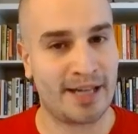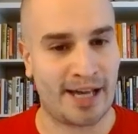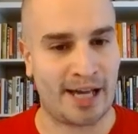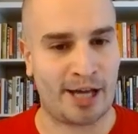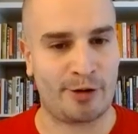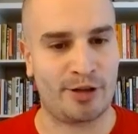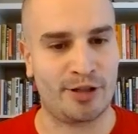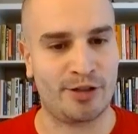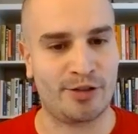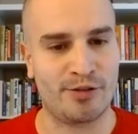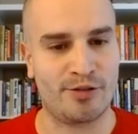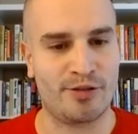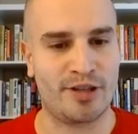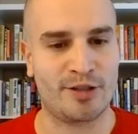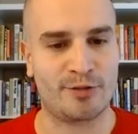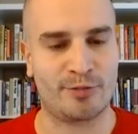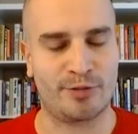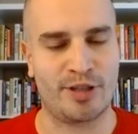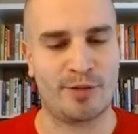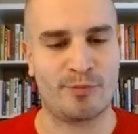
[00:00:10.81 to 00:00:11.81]
How do I do
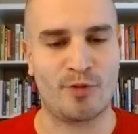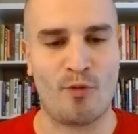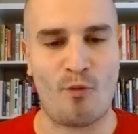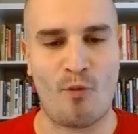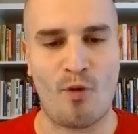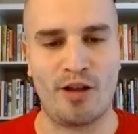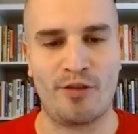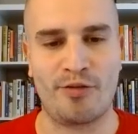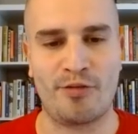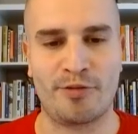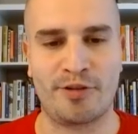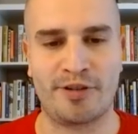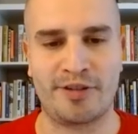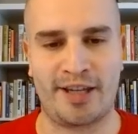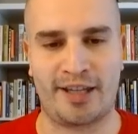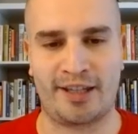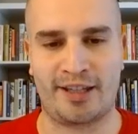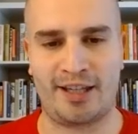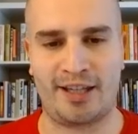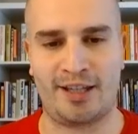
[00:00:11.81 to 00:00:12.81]
this? Well, number one, through the
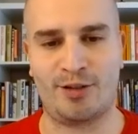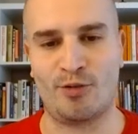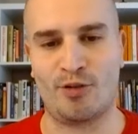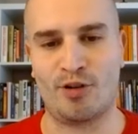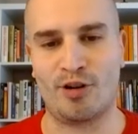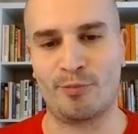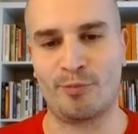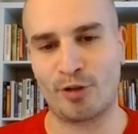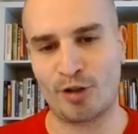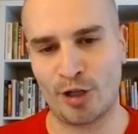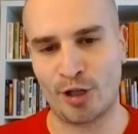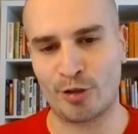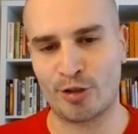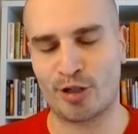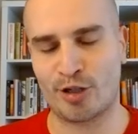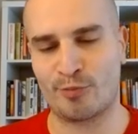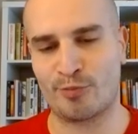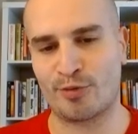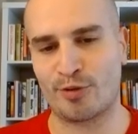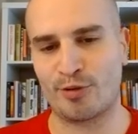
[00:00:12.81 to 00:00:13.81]
10K Norm
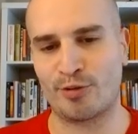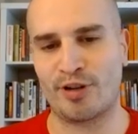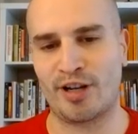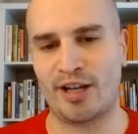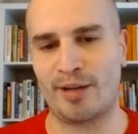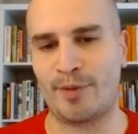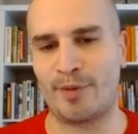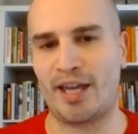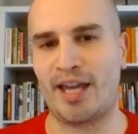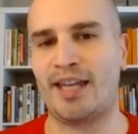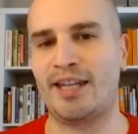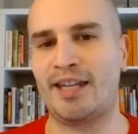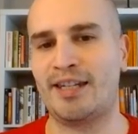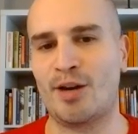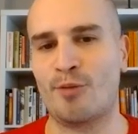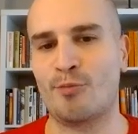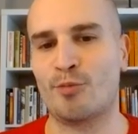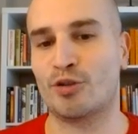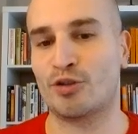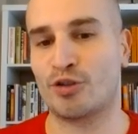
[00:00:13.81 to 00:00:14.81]
coaching program, and
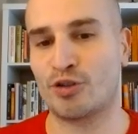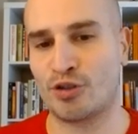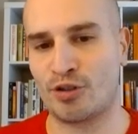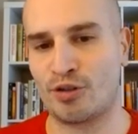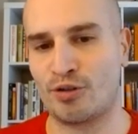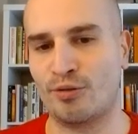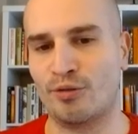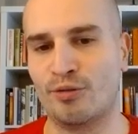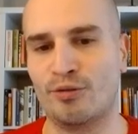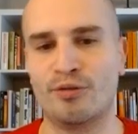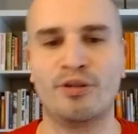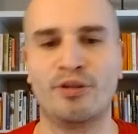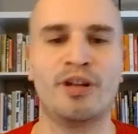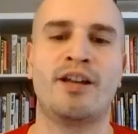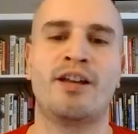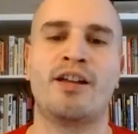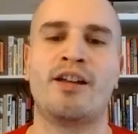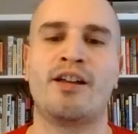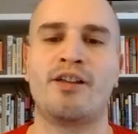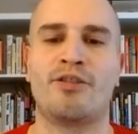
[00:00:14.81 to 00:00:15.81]
number two,
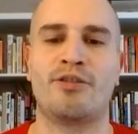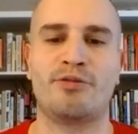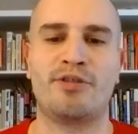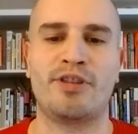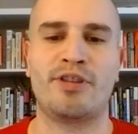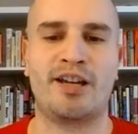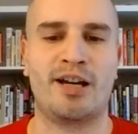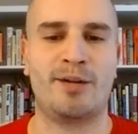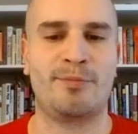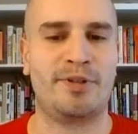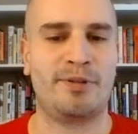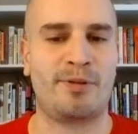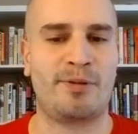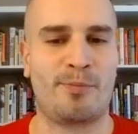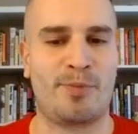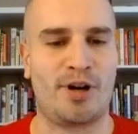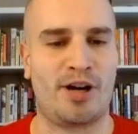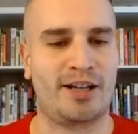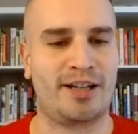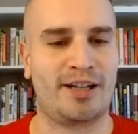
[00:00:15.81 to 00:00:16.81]
through the
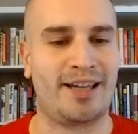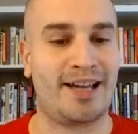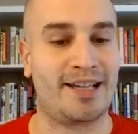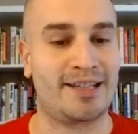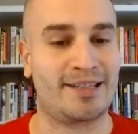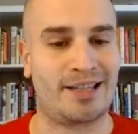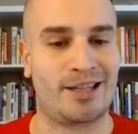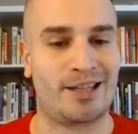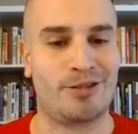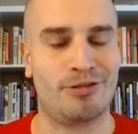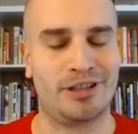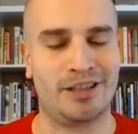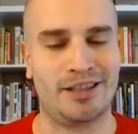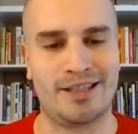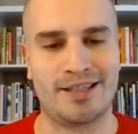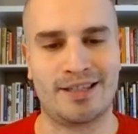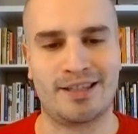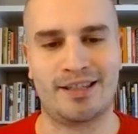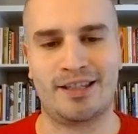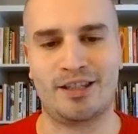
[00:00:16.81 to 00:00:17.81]
accompaniment podcast that you're
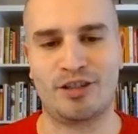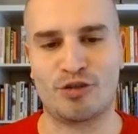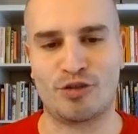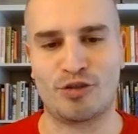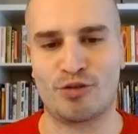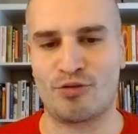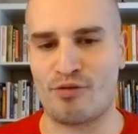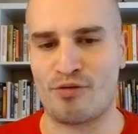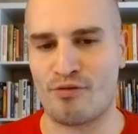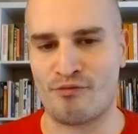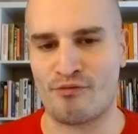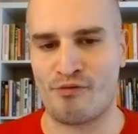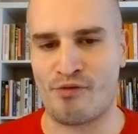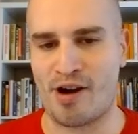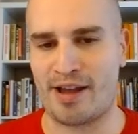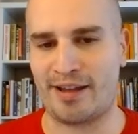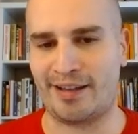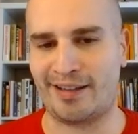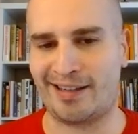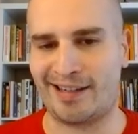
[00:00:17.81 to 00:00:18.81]
listening to
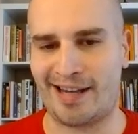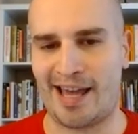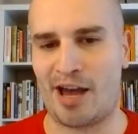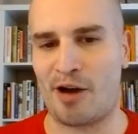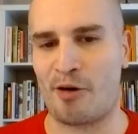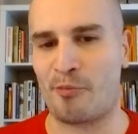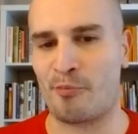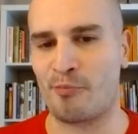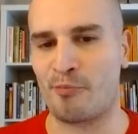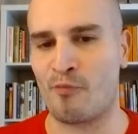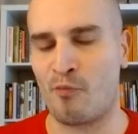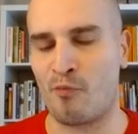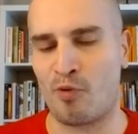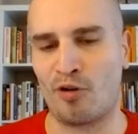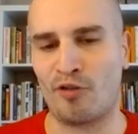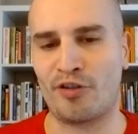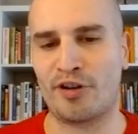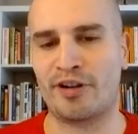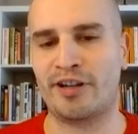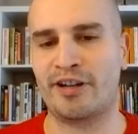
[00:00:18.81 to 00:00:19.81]
right now.
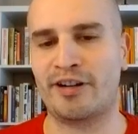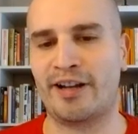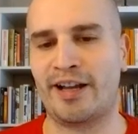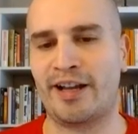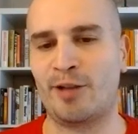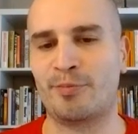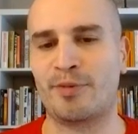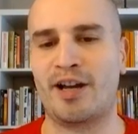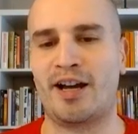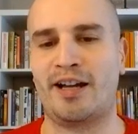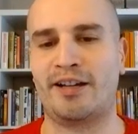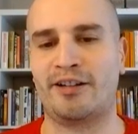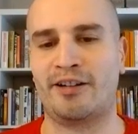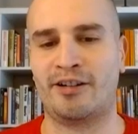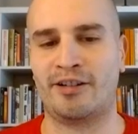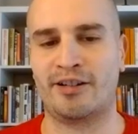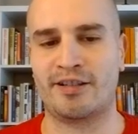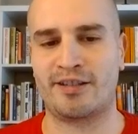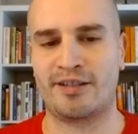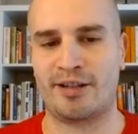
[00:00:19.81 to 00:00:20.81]
Both are here to help guide
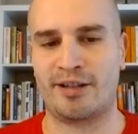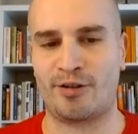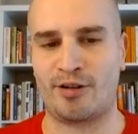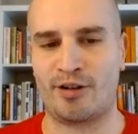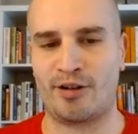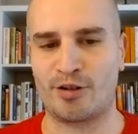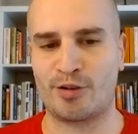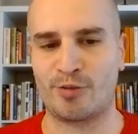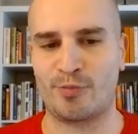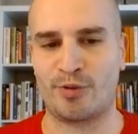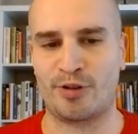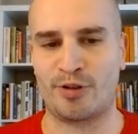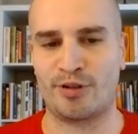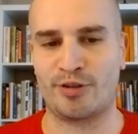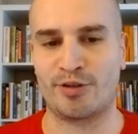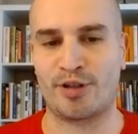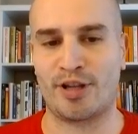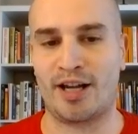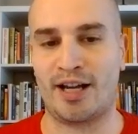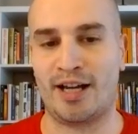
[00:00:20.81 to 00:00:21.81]
heart centered
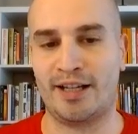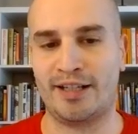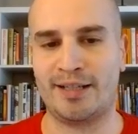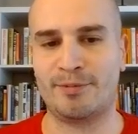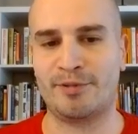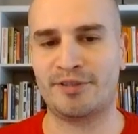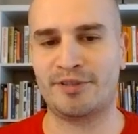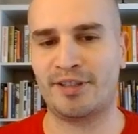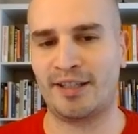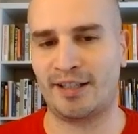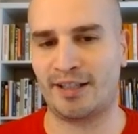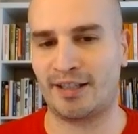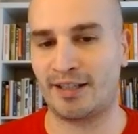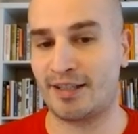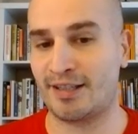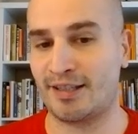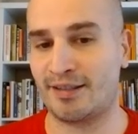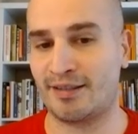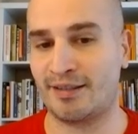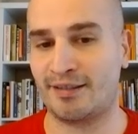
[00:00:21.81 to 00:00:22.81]
entrepreneurs unable to hit
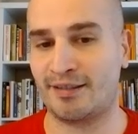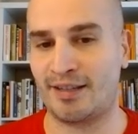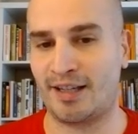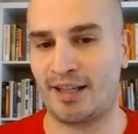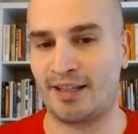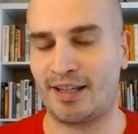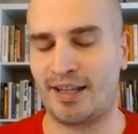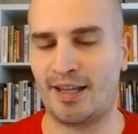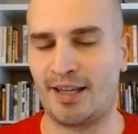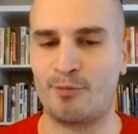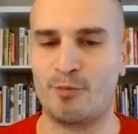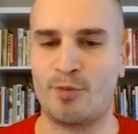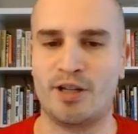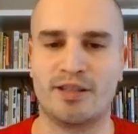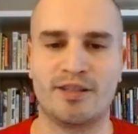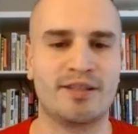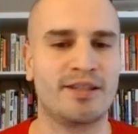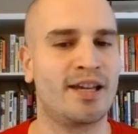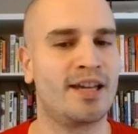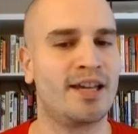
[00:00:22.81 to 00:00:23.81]
consistent 10K
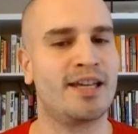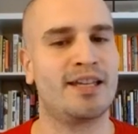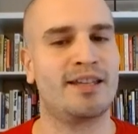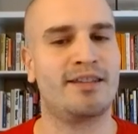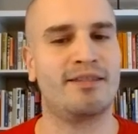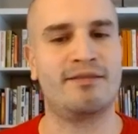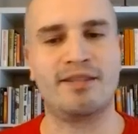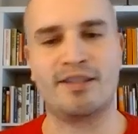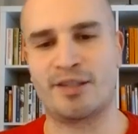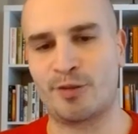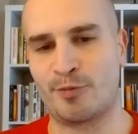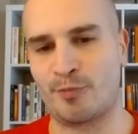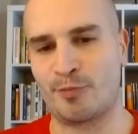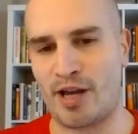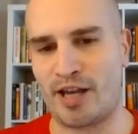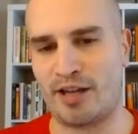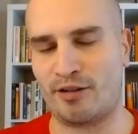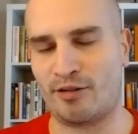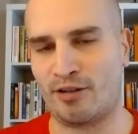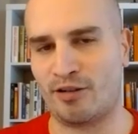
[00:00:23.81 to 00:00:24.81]
months
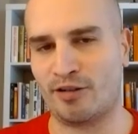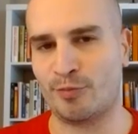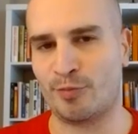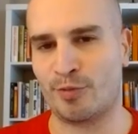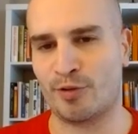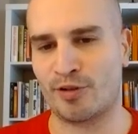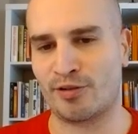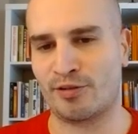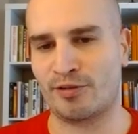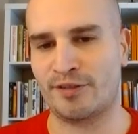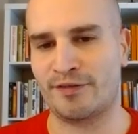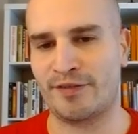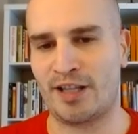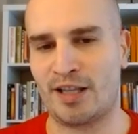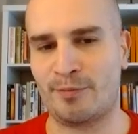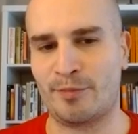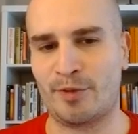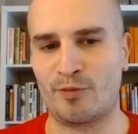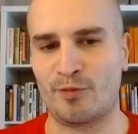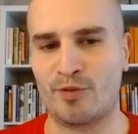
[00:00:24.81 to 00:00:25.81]
despite all the personal
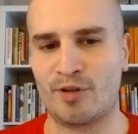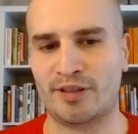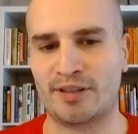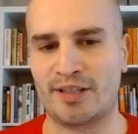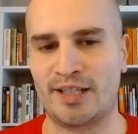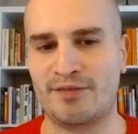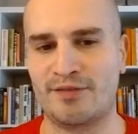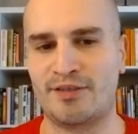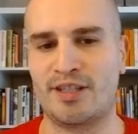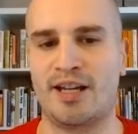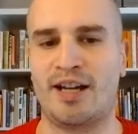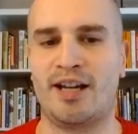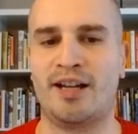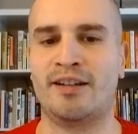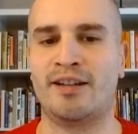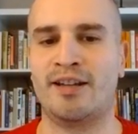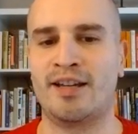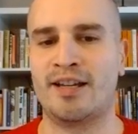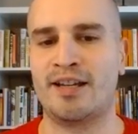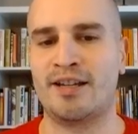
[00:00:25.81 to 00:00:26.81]
development work they've
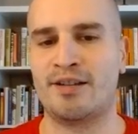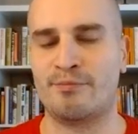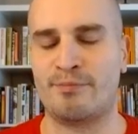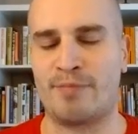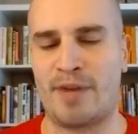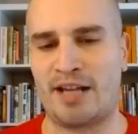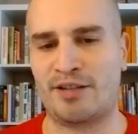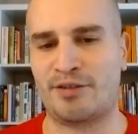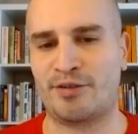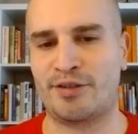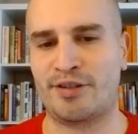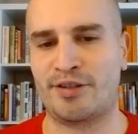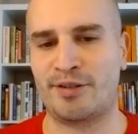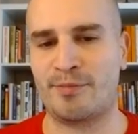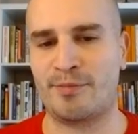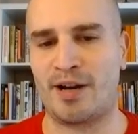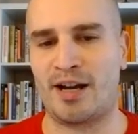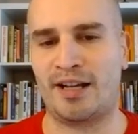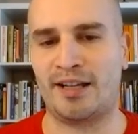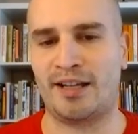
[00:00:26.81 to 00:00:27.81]
done, master
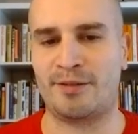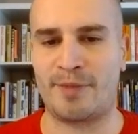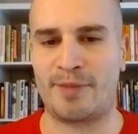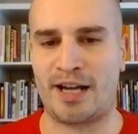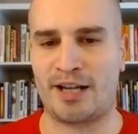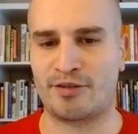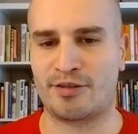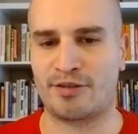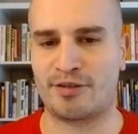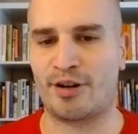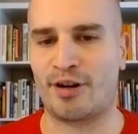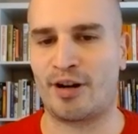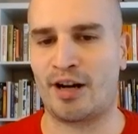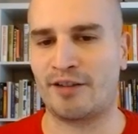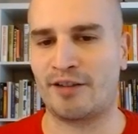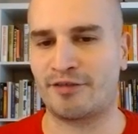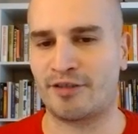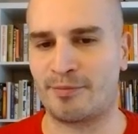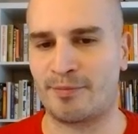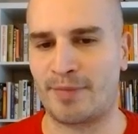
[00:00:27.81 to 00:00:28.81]
their mind, master their
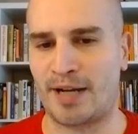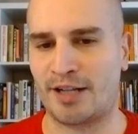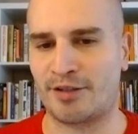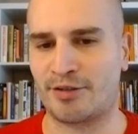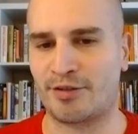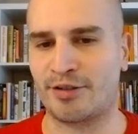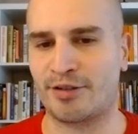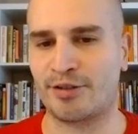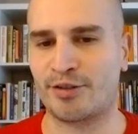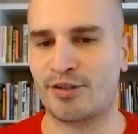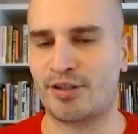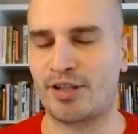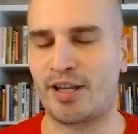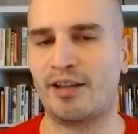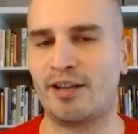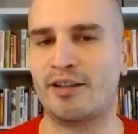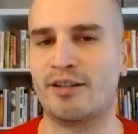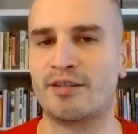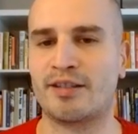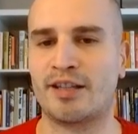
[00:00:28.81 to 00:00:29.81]
offer, master their
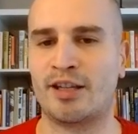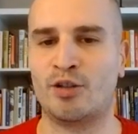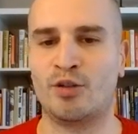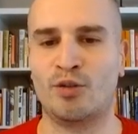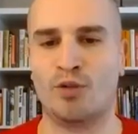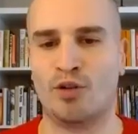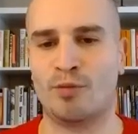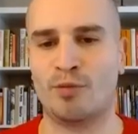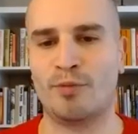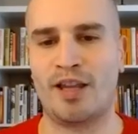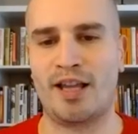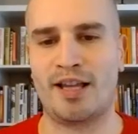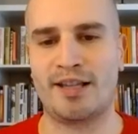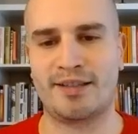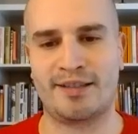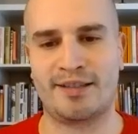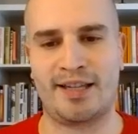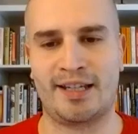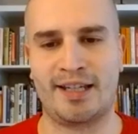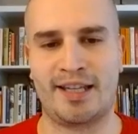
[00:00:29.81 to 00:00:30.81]
sales, and
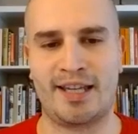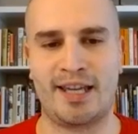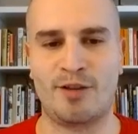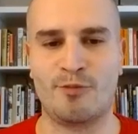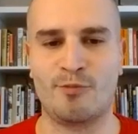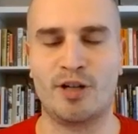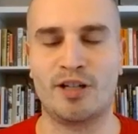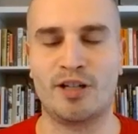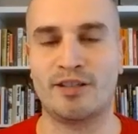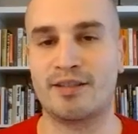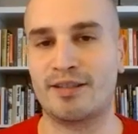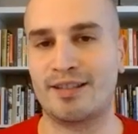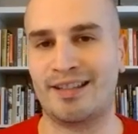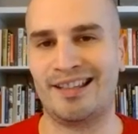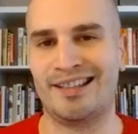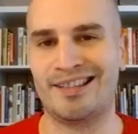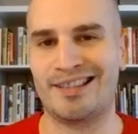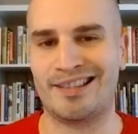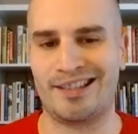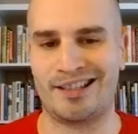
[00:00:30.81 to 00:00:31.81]
normalize 10K months
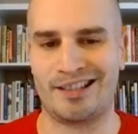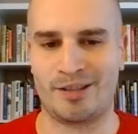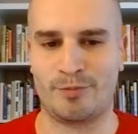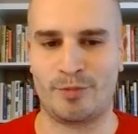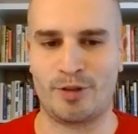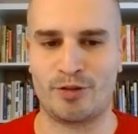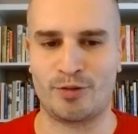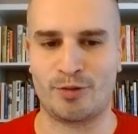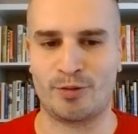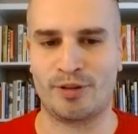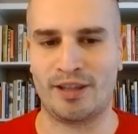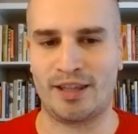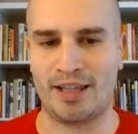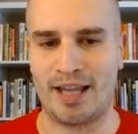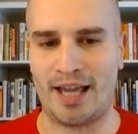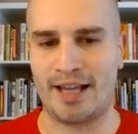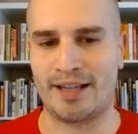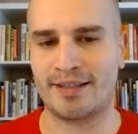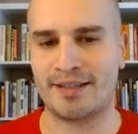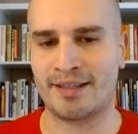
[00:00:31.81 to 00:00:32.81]
in six months or
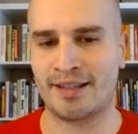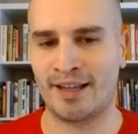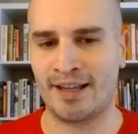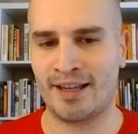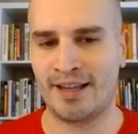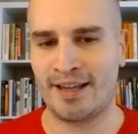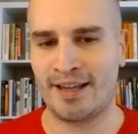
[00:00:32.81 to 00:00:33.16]
less.